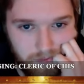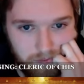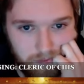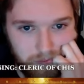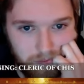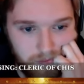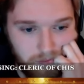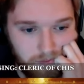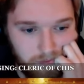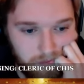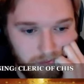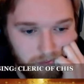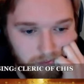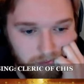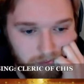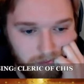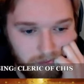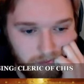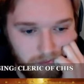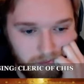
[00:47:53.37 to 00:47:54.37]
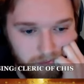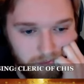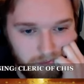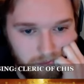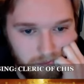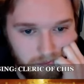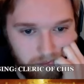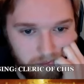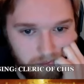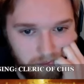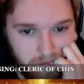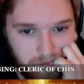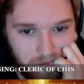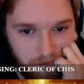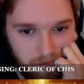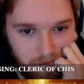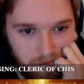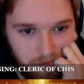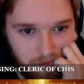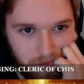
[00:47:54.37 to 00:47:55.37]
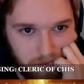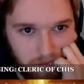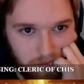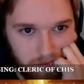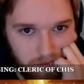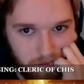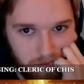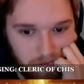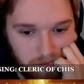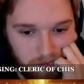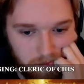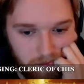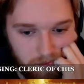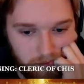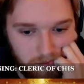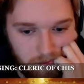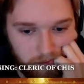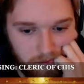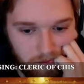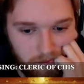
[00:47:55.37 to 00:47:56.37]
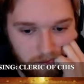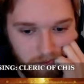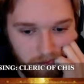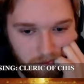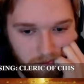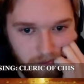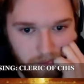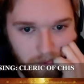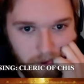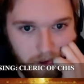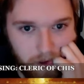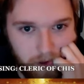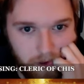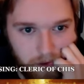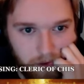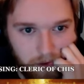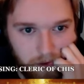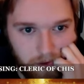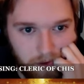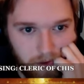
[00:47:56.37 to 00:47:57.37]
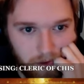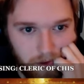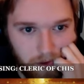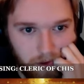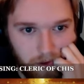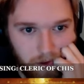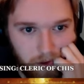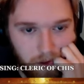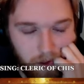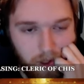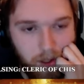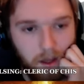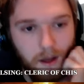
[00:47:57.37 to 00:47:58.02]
(not speaking)